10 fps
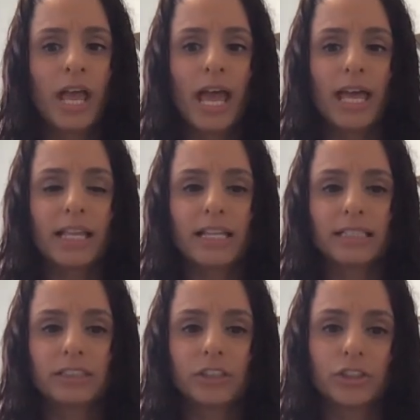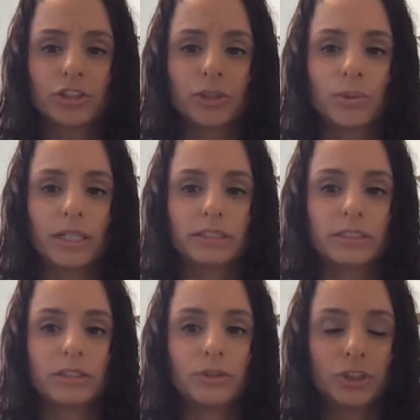and they start to
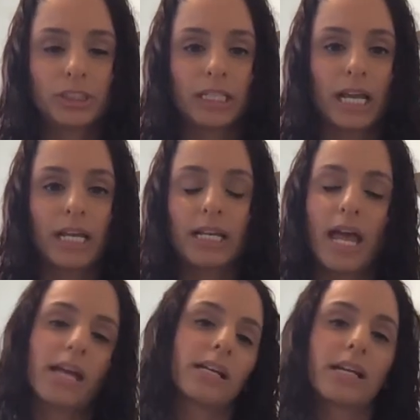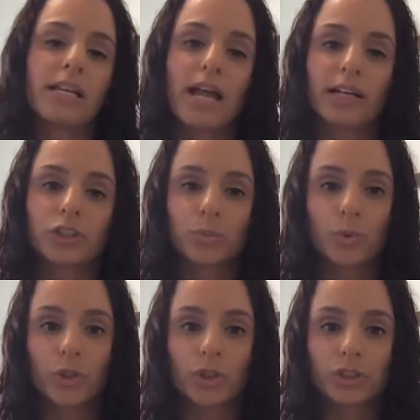associate and connect
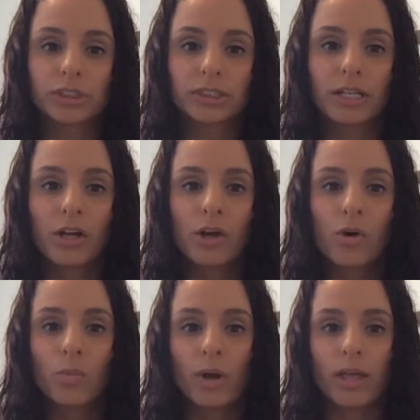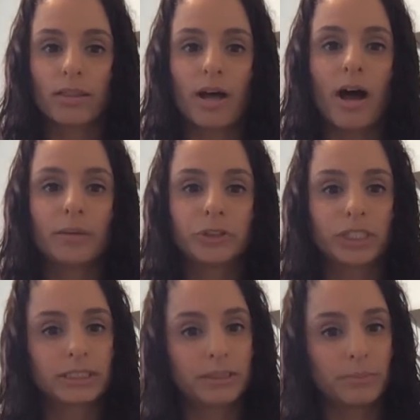words with
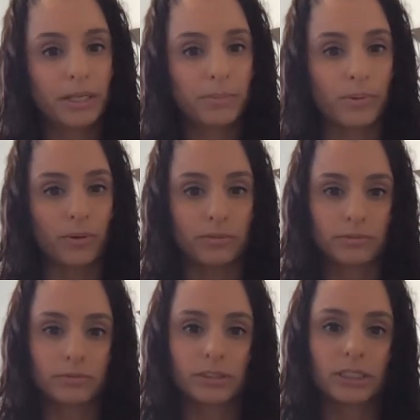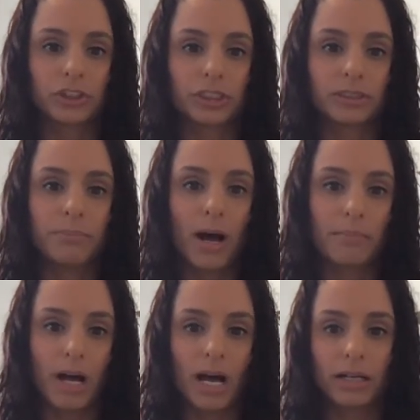objects and people such as
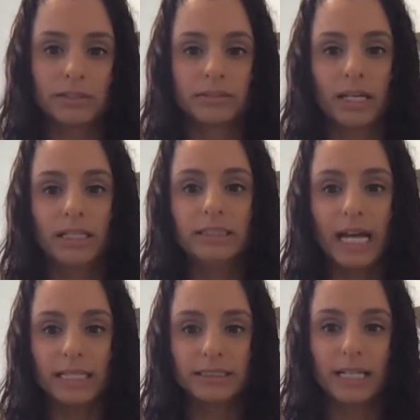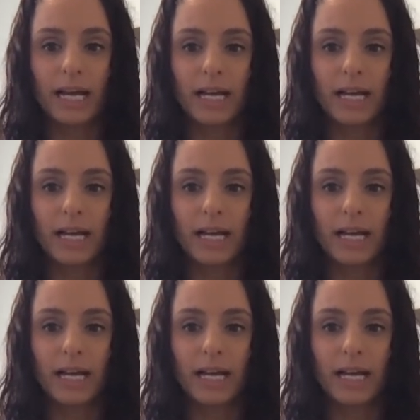mama and dada.